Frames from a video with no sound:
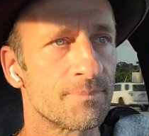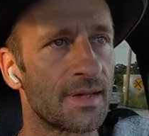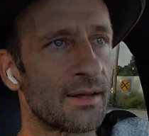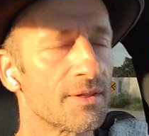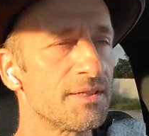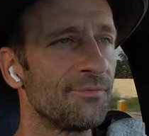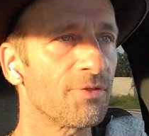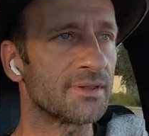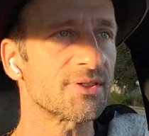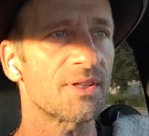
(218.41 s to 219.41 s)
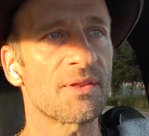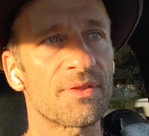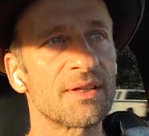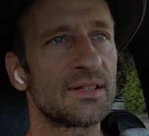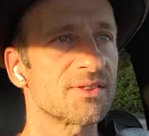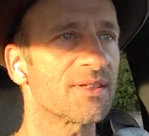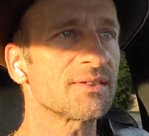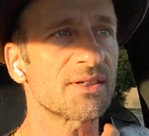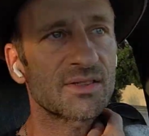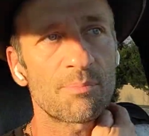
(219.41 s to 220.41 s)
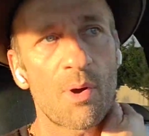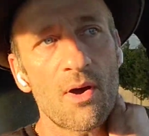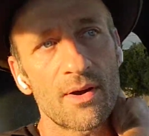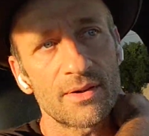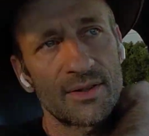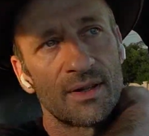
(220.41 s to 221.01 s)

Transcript: Now, the difference, and the thing that sets us apart,